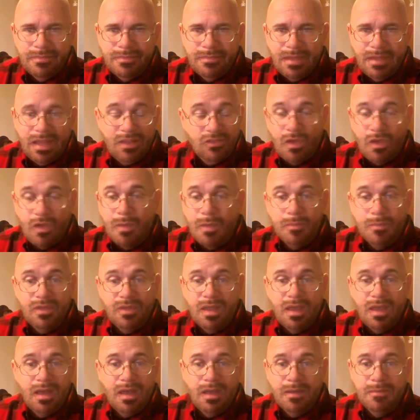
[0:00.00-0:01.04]
In Psalms
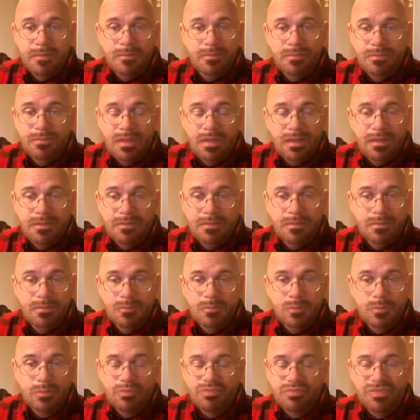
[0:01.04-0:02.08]

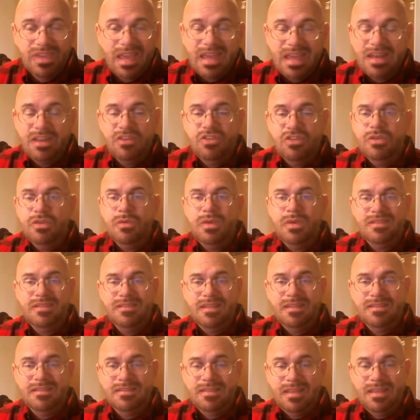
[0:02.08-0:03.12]
82, he
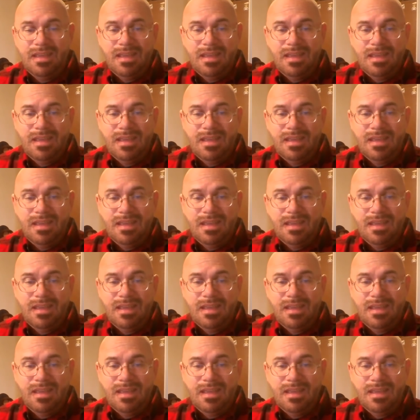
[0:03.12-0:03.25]
says,